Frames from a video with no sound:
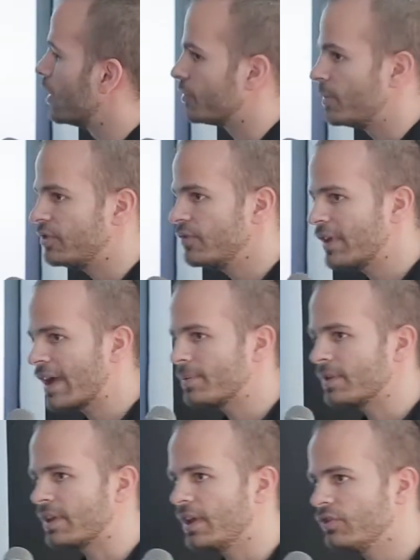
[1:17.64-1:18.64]
Specific
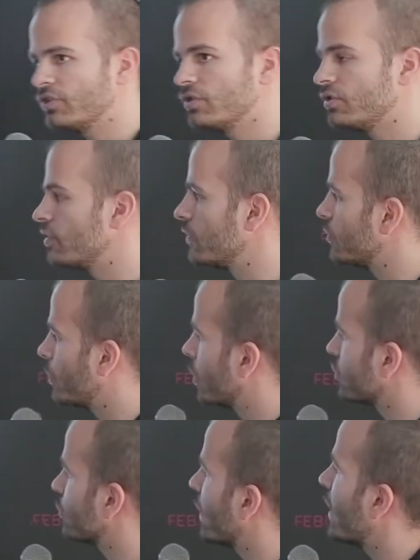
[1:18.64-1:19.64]
applications of
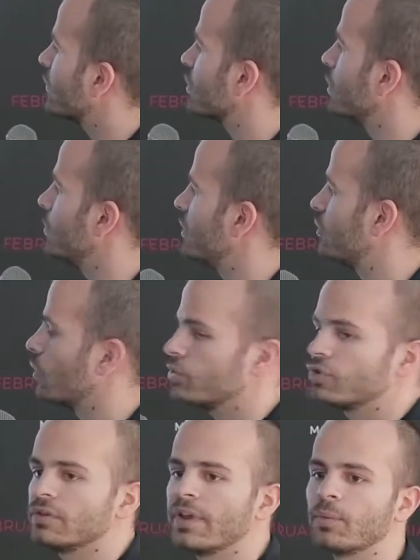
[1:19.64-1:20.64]
sparse graphs can be
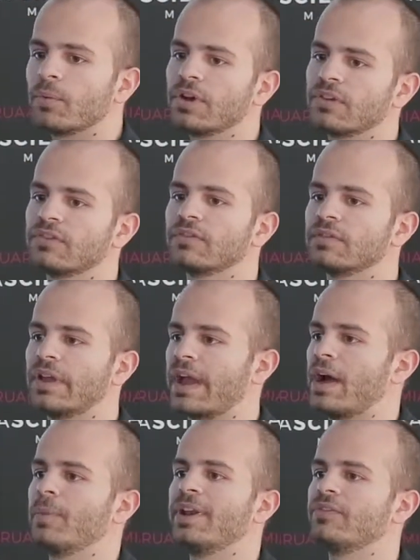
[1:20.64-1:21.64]
social networks, like
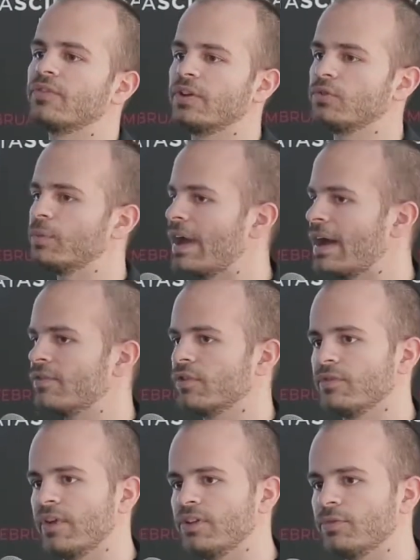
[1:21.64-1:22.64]
how many friends we have
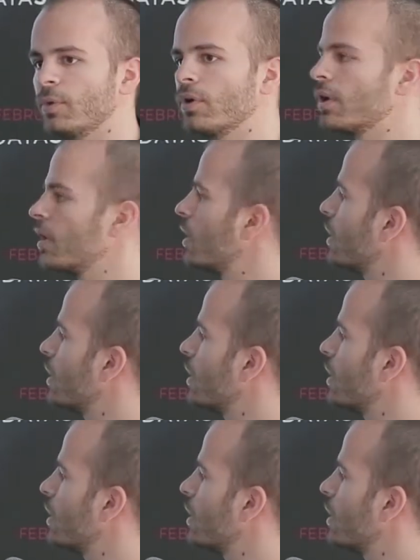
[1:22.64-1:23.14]
on Facebook,